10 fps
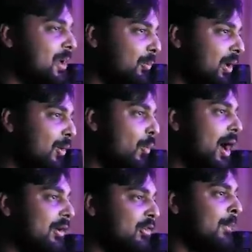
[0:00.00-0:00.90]
me and we can
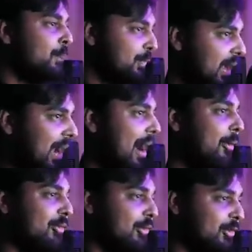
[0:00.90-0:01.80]
watch ten
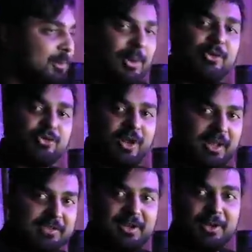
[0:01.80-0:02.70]
hours of this bullshit
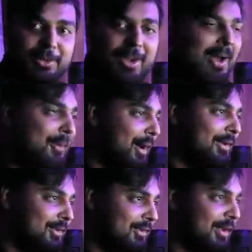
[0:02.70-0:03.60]
and tell you how
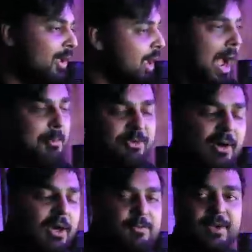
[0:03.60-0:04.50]
nonsense. It, I'm
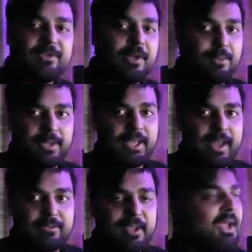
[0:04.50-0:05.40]
sorry if I sound really
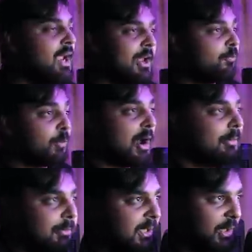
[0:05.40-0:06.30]
heavy. It
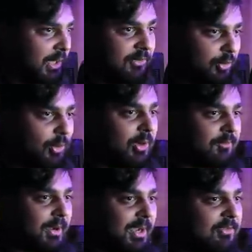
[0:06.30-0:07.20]
probably is good
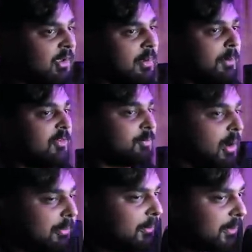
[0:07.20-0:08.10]
advice, but it's
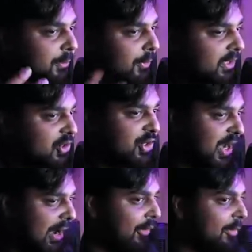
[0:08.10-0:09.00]
probably really
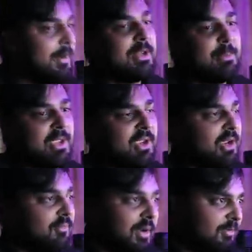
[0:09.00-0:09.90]
generic money
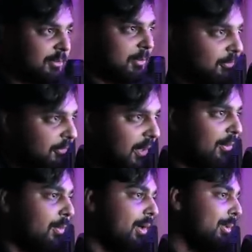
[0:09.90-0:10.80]
making advice. I'm gonna be
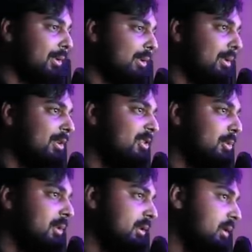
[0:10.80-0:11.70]
fucking real with you. Let's see
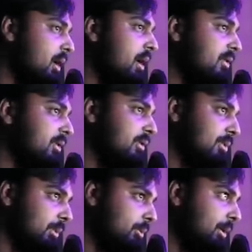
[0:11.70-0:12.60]
what the cost is
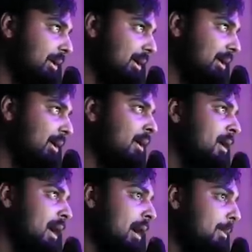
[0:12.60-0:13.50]
real quick here.
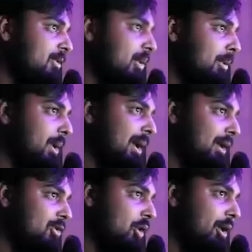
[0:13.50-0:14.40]
How much are we
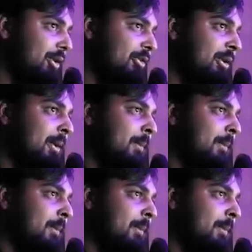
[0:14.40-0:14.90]
getting charged?